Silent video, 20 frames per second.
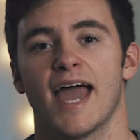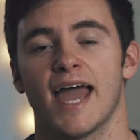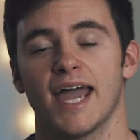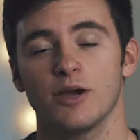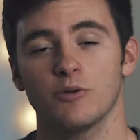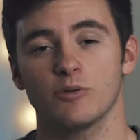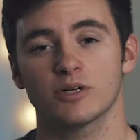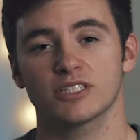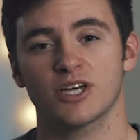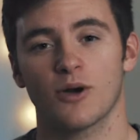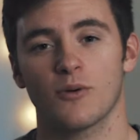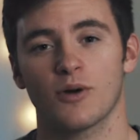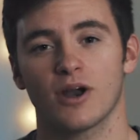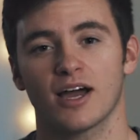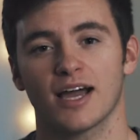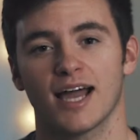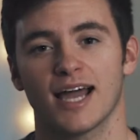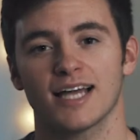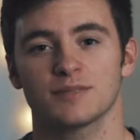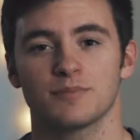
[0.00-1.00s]
Hey, what's
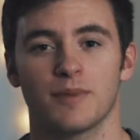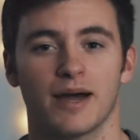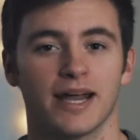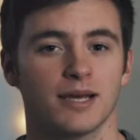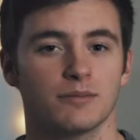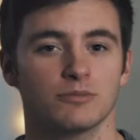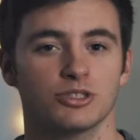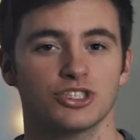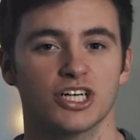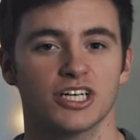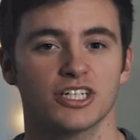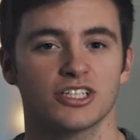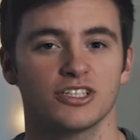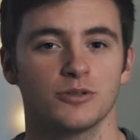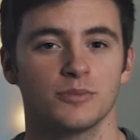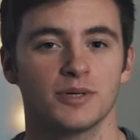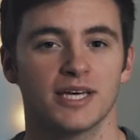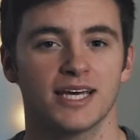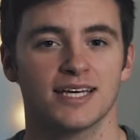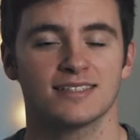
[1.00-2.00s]
going on guys? My name's Jake
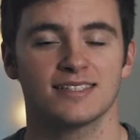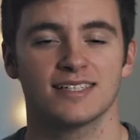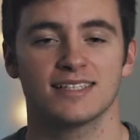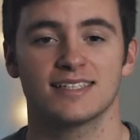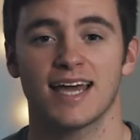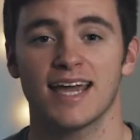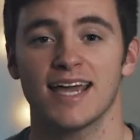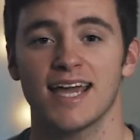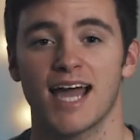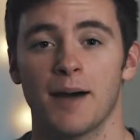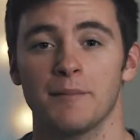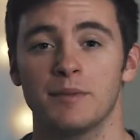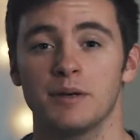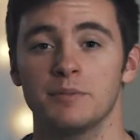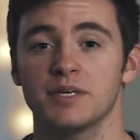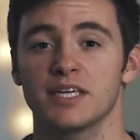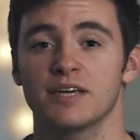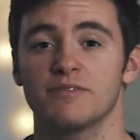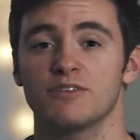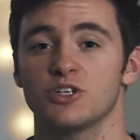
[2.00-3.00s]
Newby, and today I'm
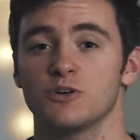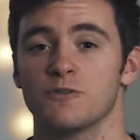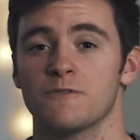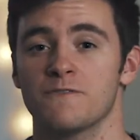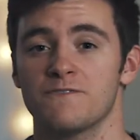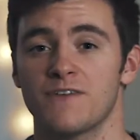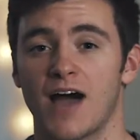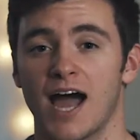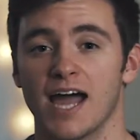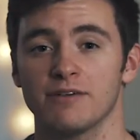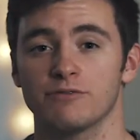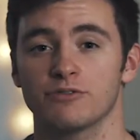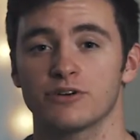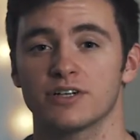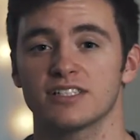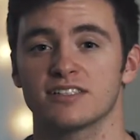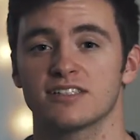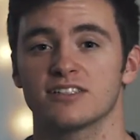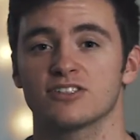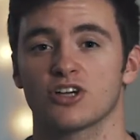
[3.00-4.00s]
gonna be giving you 5
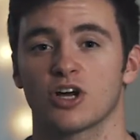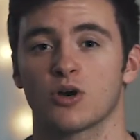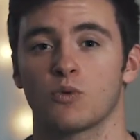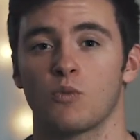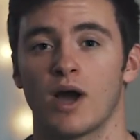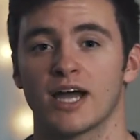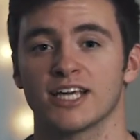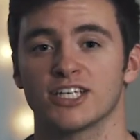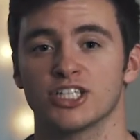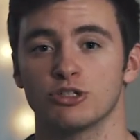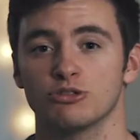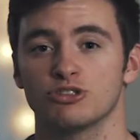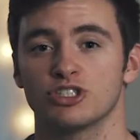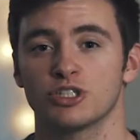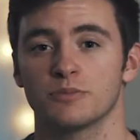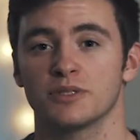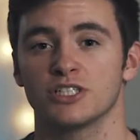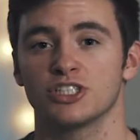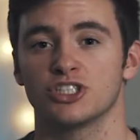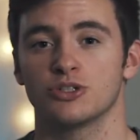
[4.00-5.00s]
reasons on why you
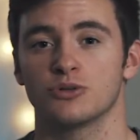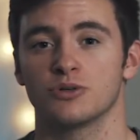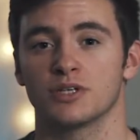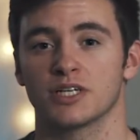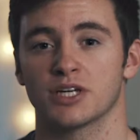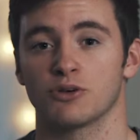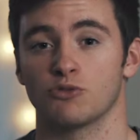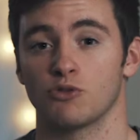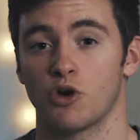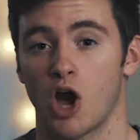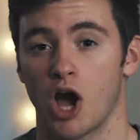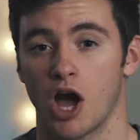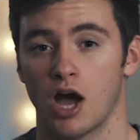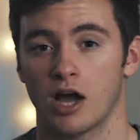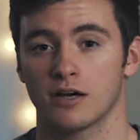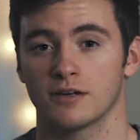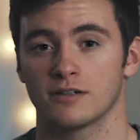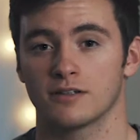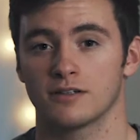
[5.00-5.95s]
should be shooting in RAW.